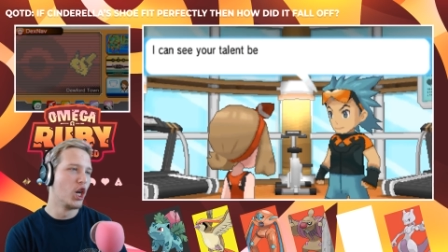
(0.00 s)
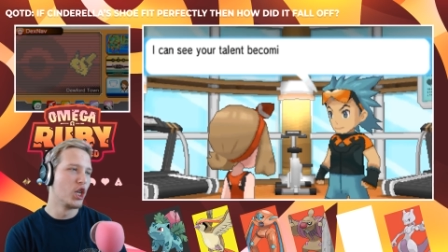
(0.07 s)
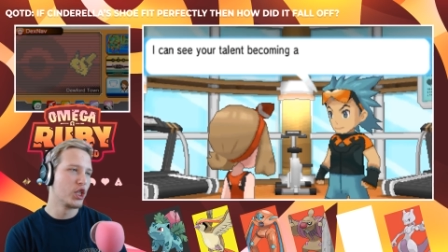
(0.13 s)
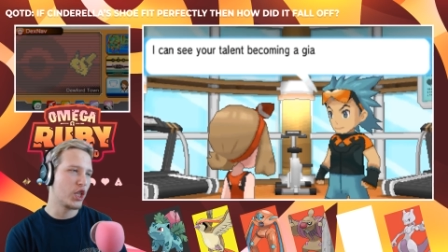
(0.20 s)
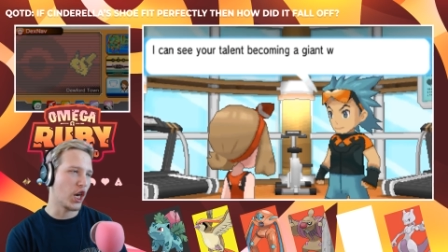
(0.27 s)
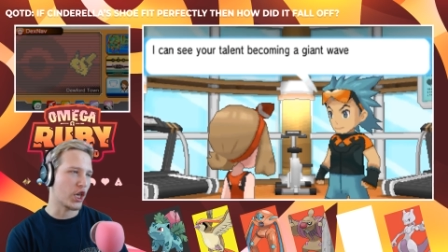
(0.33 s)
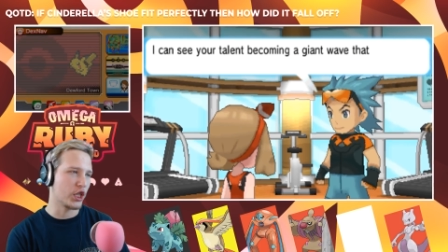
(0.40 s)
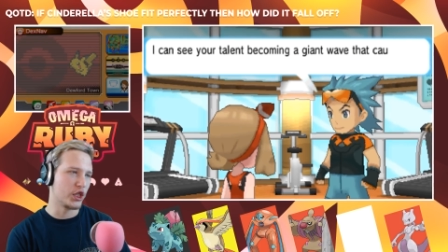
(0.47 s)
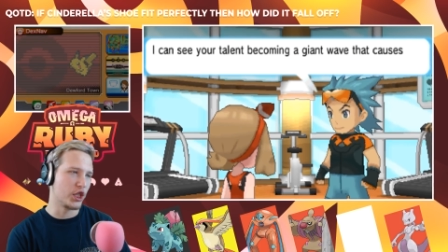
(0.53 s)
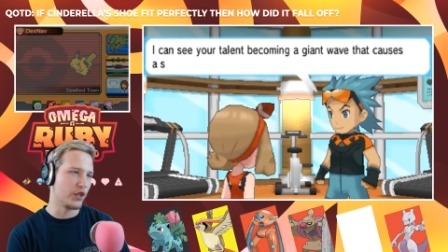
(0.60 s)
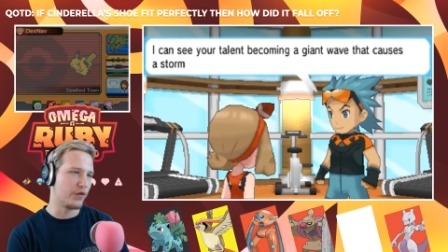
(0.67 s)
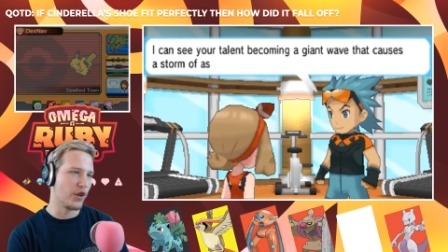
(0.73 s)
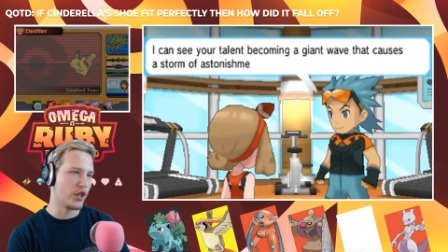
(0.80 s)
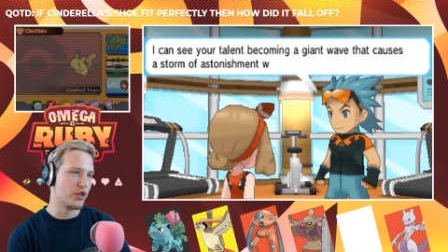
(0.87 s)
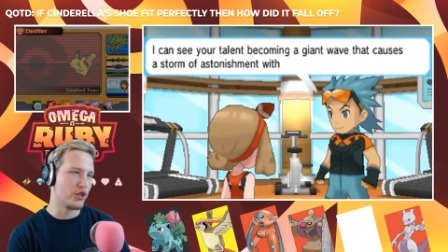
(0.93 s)
Attack and
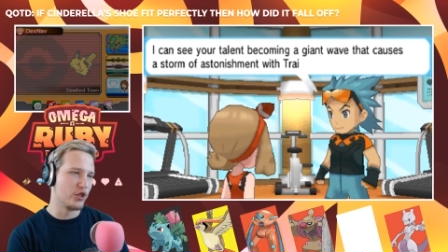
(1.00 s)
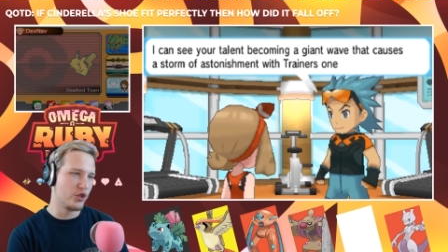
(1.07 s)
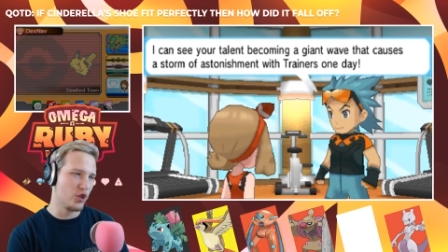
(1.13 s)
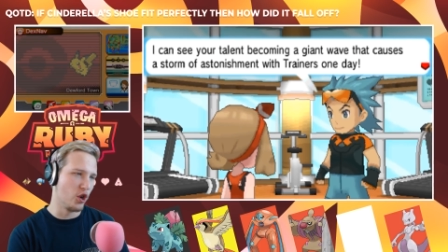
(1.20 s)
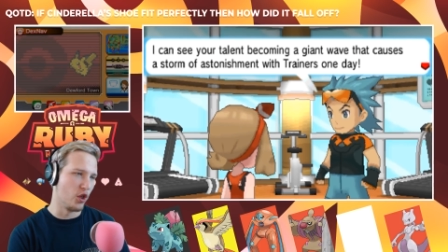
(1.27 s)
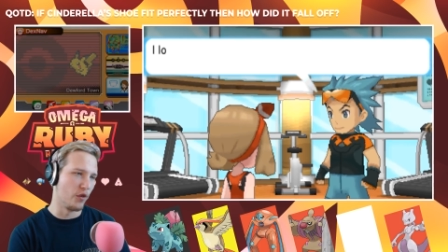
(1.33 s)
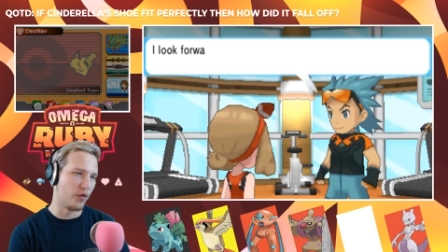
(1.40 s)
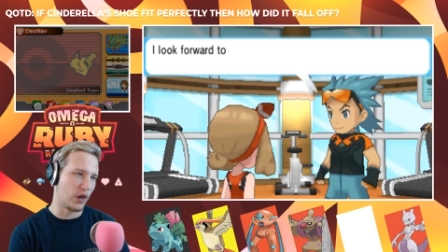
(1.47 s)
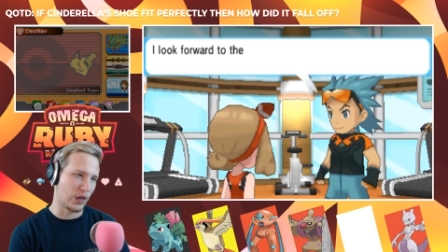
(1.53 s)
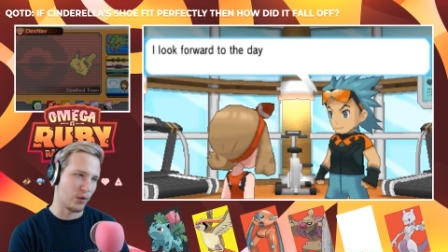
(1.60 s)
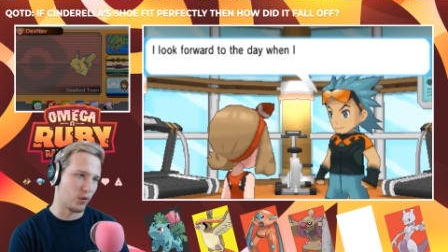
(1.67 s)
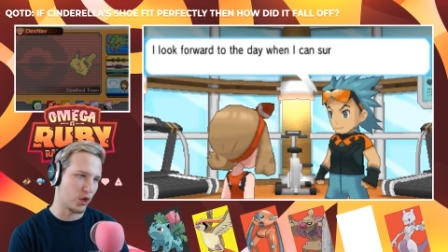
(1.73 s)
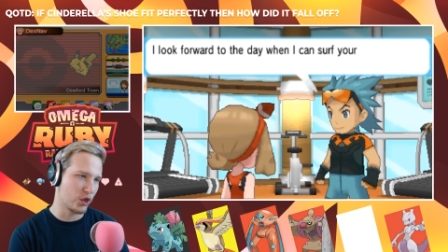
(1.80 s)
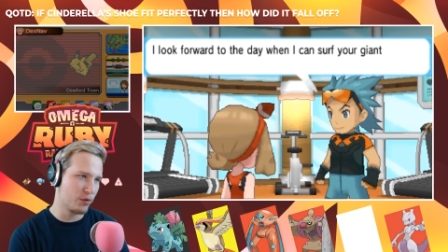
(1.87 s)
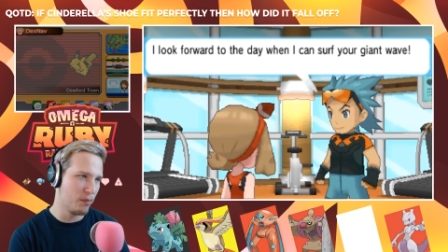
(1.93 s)
defenses, you know how the fuck it
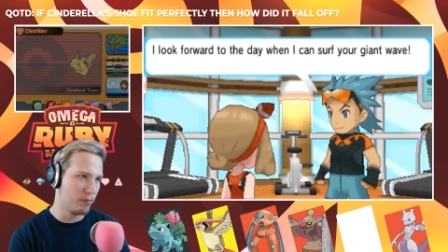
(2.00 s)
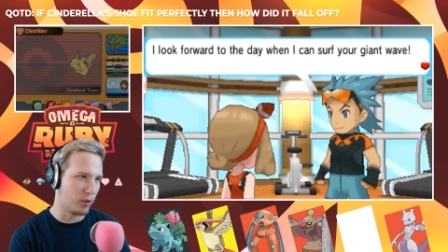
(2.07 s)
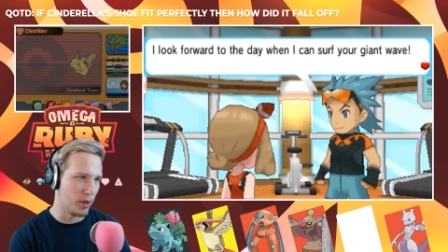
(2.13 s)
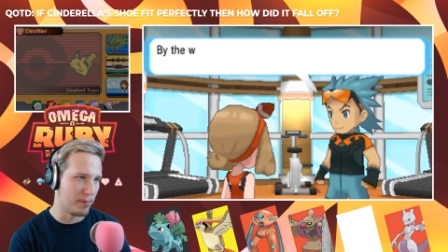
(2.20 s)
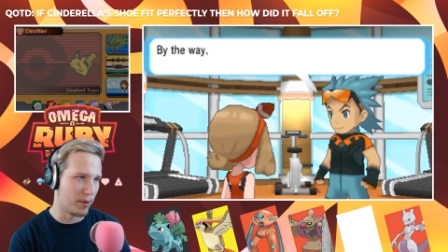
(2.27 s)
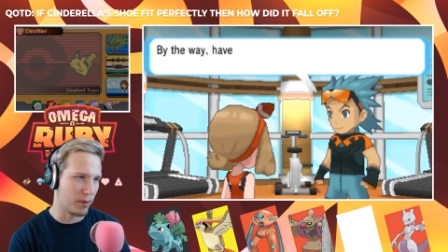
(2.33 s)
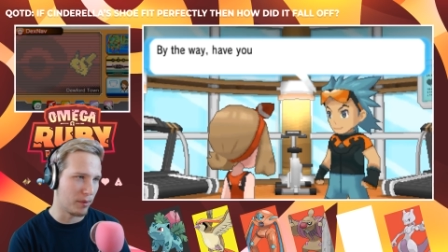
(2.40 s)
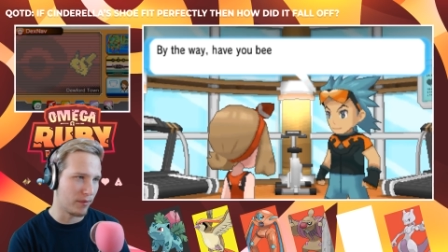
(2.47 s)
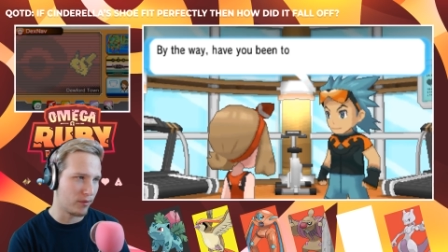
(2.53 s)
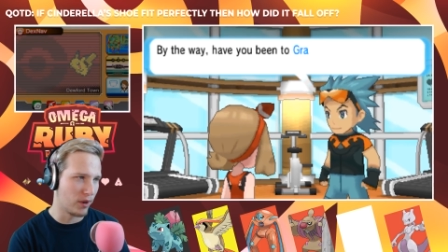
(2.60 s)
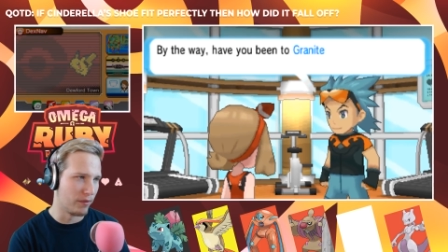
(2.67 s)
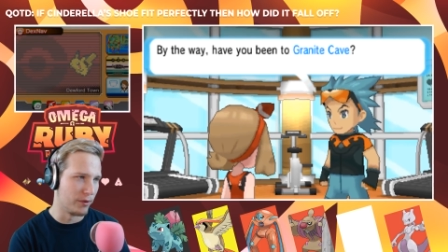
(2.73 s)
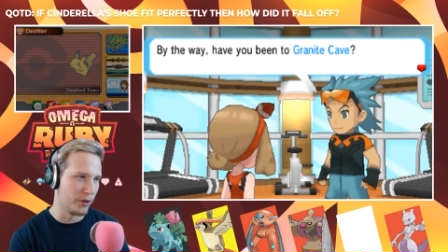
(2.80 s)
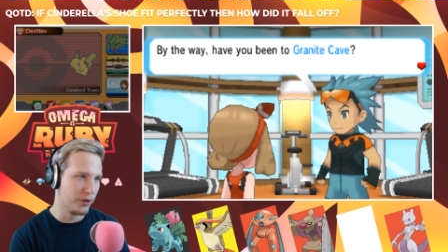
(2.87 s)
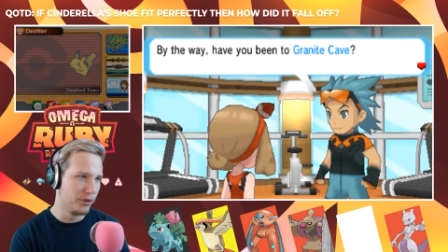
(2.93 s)
works. We've been playing Pokemon
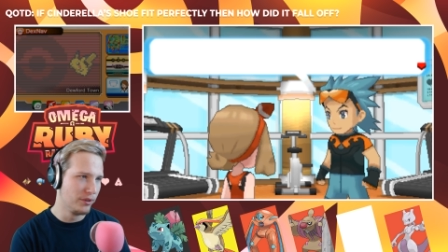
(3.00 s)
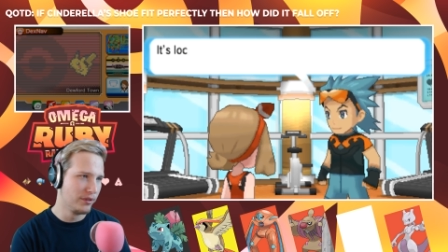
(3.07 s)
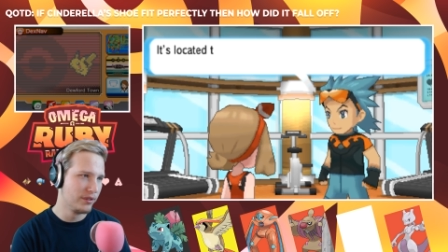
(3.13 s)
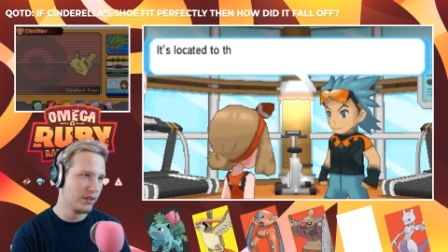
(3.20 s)
forever, dude.